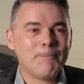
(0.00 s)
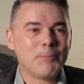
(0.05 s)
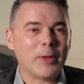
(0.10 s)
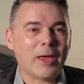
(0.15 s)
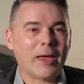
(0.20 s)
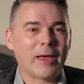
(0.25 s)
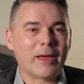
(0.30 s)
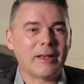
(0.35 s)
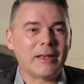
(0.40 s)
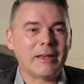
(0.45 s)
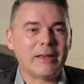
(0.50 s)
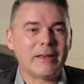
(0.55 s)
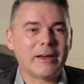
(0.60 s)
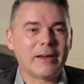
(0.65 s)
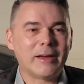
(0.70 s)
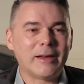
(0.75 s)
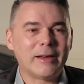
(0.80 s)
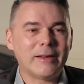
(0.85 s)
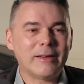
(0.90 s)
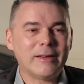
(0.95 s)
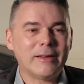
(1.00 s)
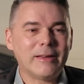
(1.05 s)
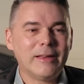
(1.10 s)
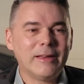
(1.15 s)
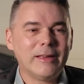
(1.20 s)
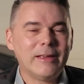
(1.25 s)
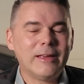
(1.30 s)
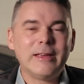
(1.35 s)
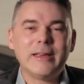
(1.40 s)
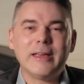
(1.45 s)
And
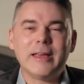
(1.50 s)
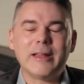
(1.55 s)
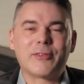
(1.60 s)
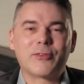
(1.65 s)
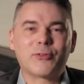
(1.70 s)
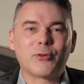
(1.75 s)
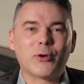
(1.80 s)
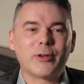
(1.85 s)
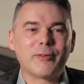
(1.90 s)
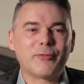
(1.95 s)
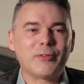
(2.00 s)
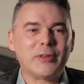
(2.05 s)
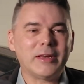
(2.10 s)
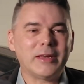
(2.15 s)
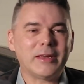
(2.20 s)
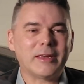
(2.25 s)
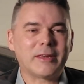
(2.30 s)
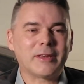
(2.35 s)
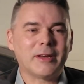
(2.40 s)
it's sort of like